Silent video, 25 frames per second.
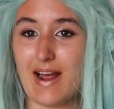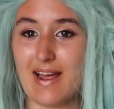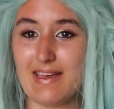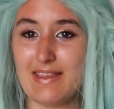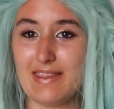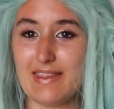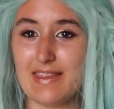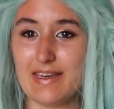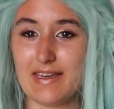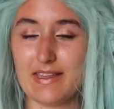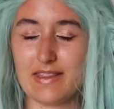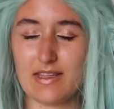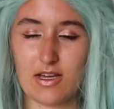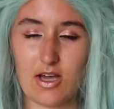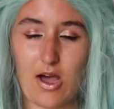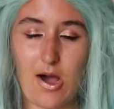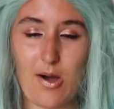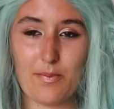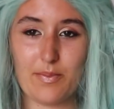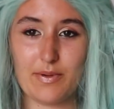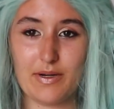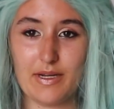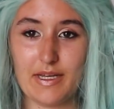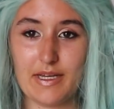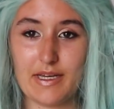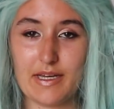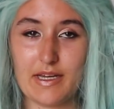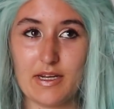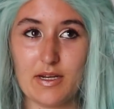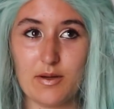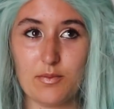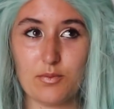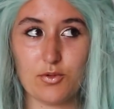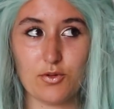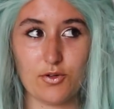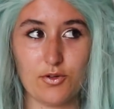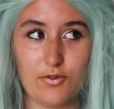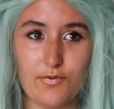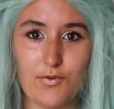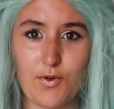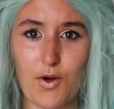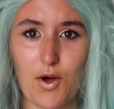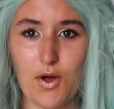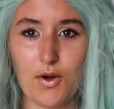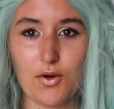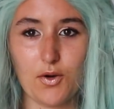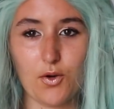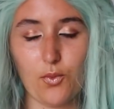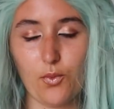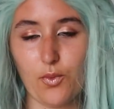I think the company can improve
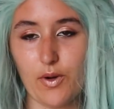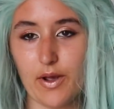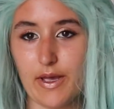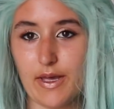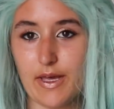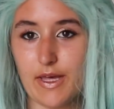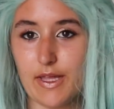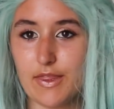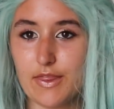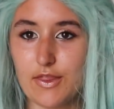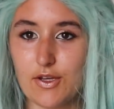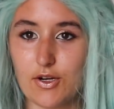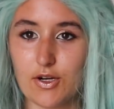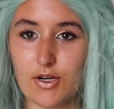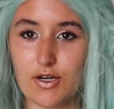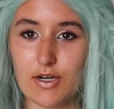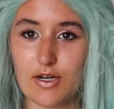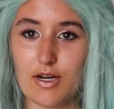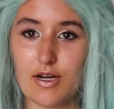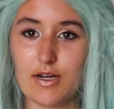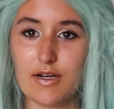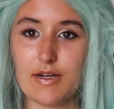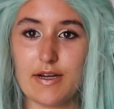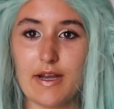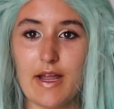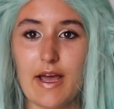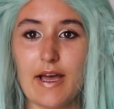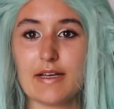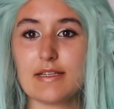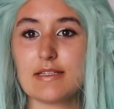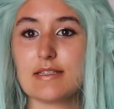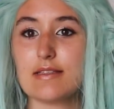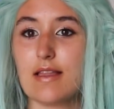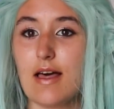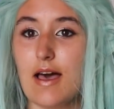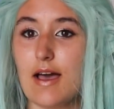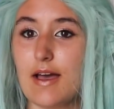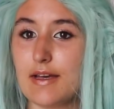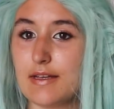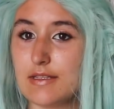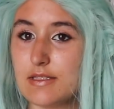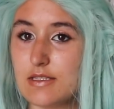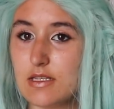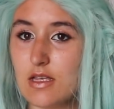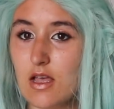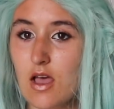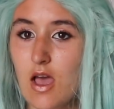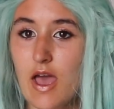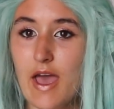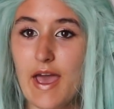on with their next
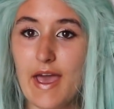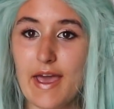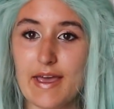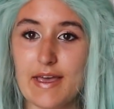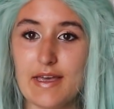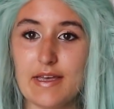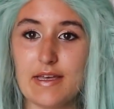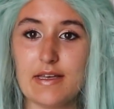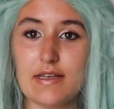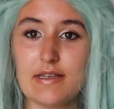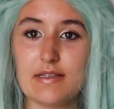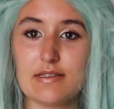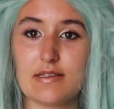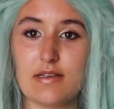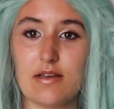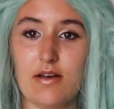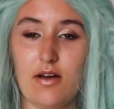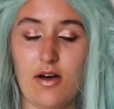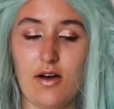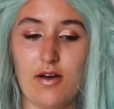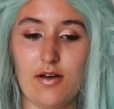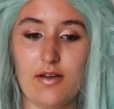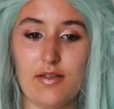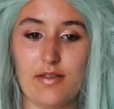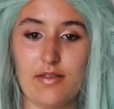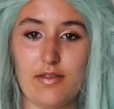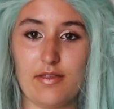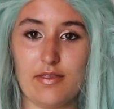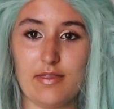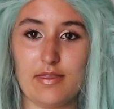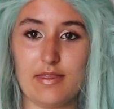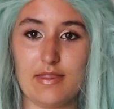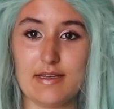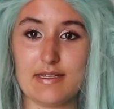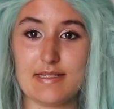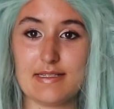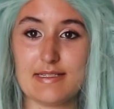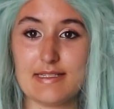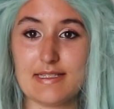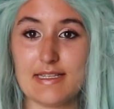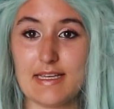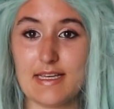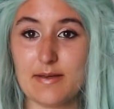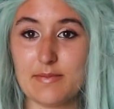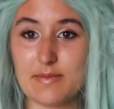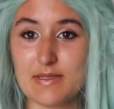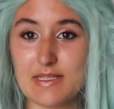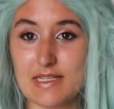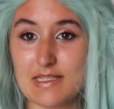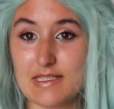lines is the
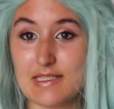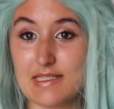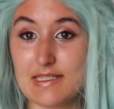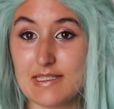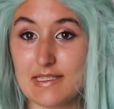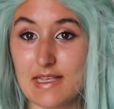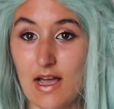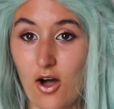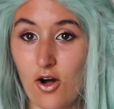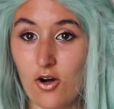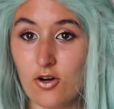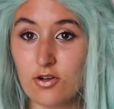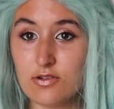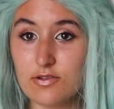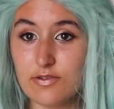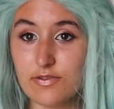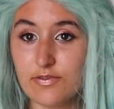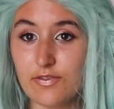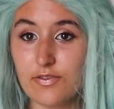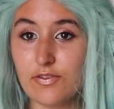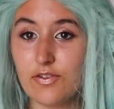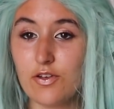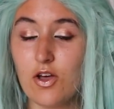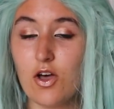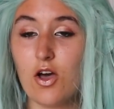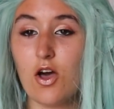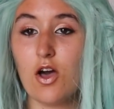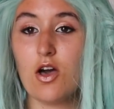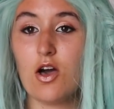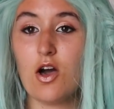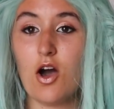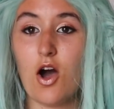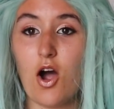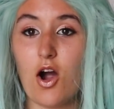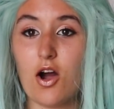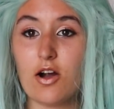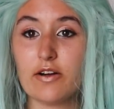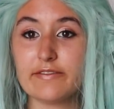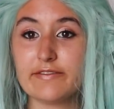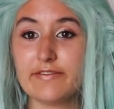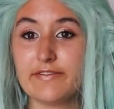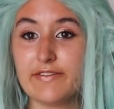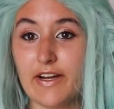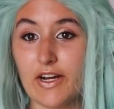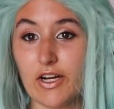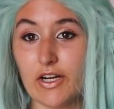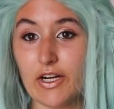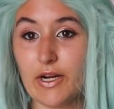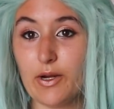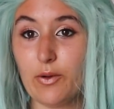seams itself are
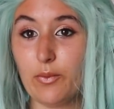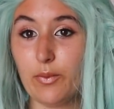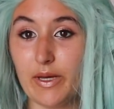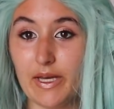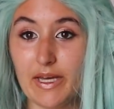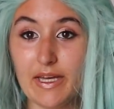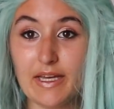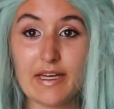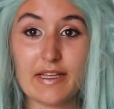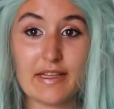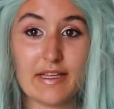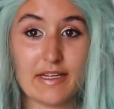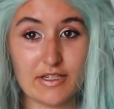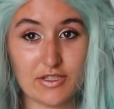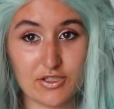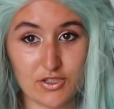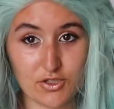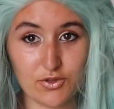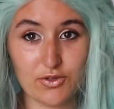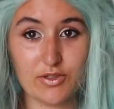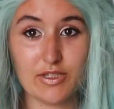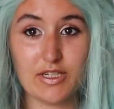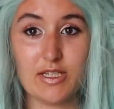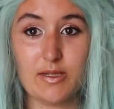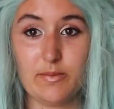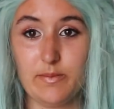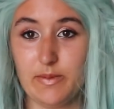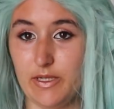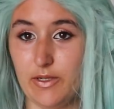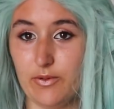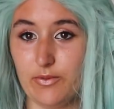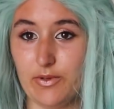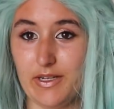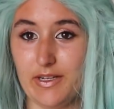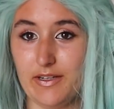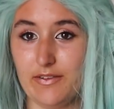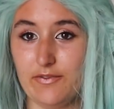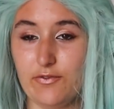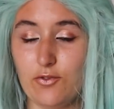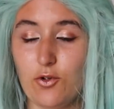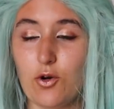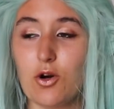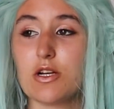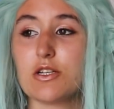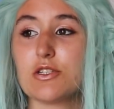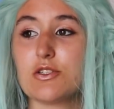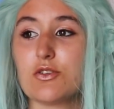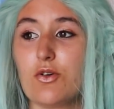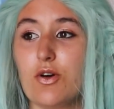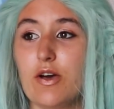very weak and they do need to be
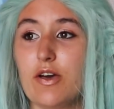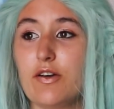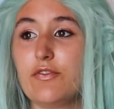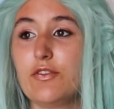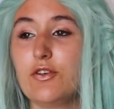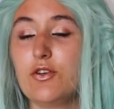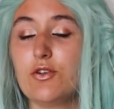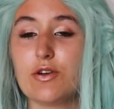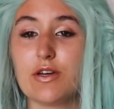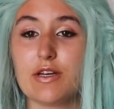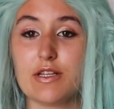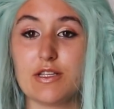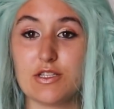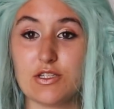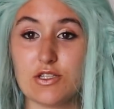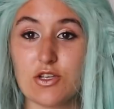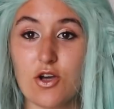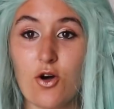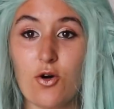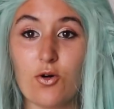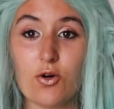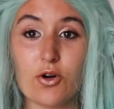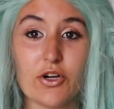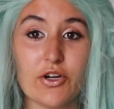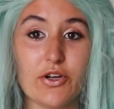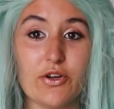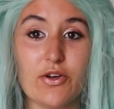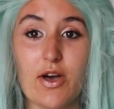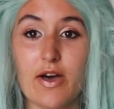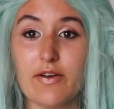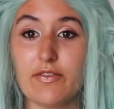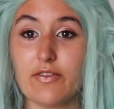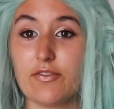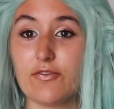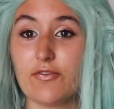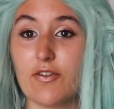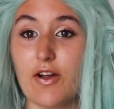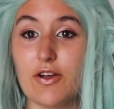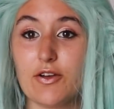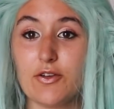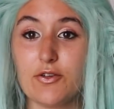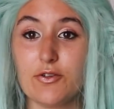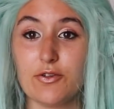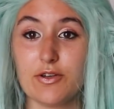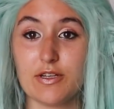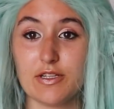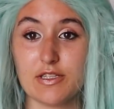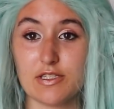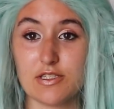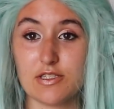reinforced. So if you can sew or you have a friend
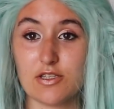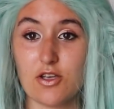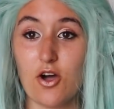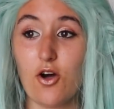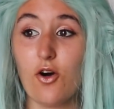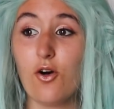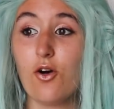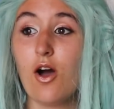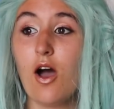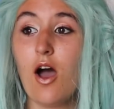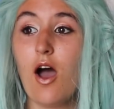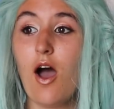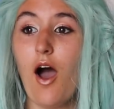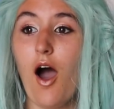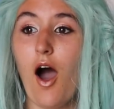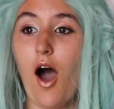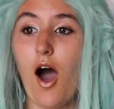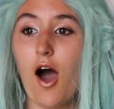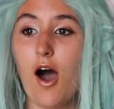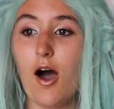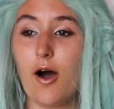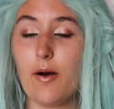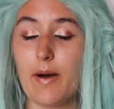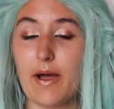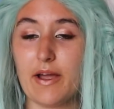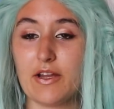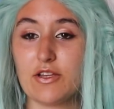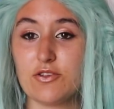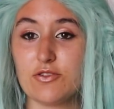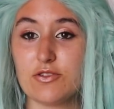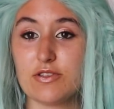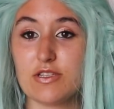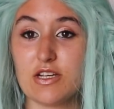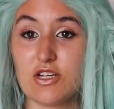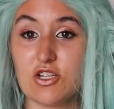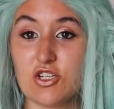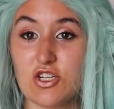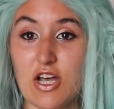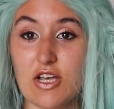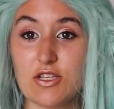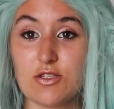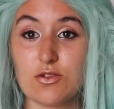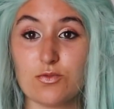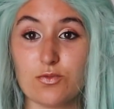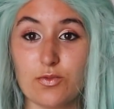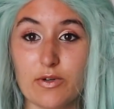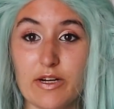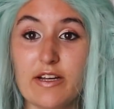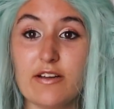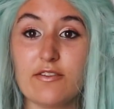who can sew, I do
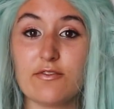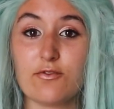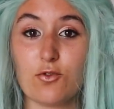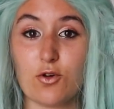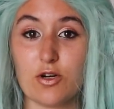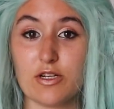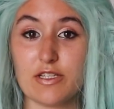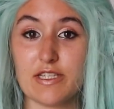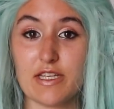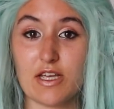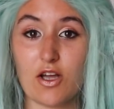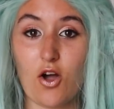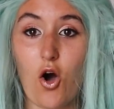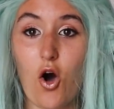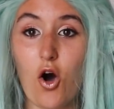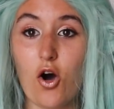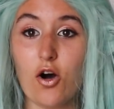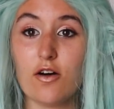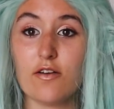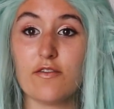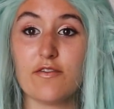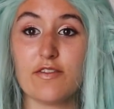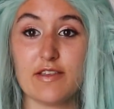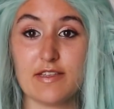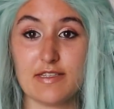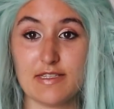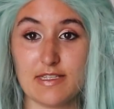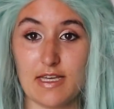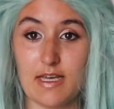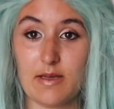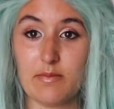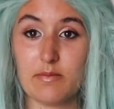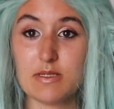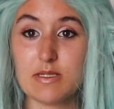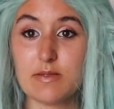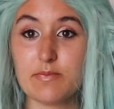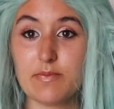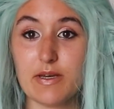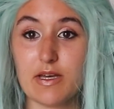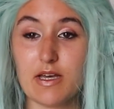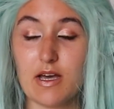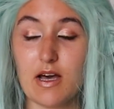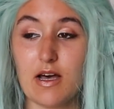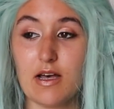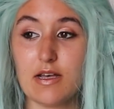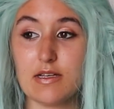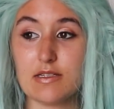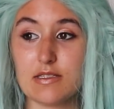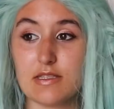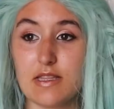suggest reinforcing all of the seams
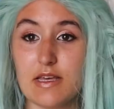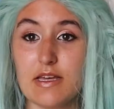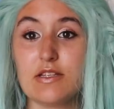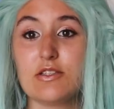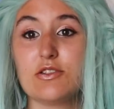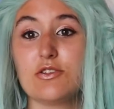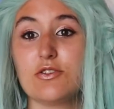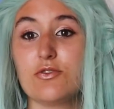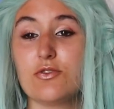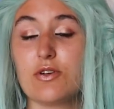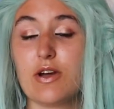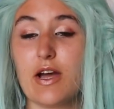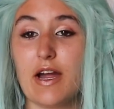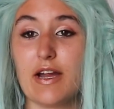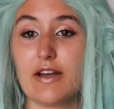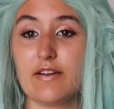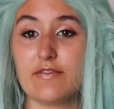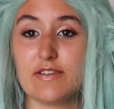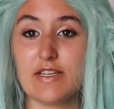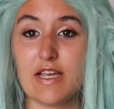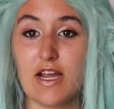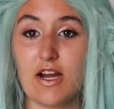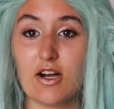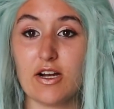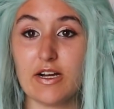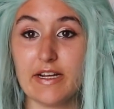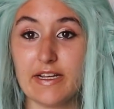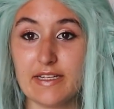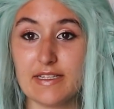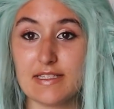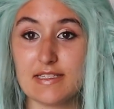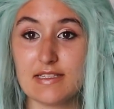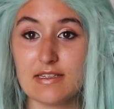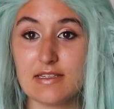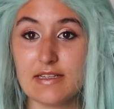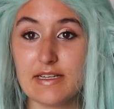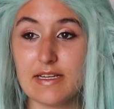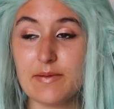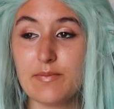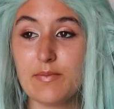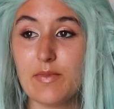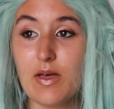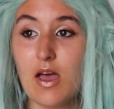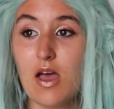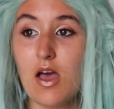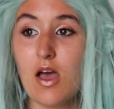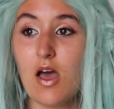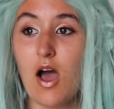because they do kind of tear easily.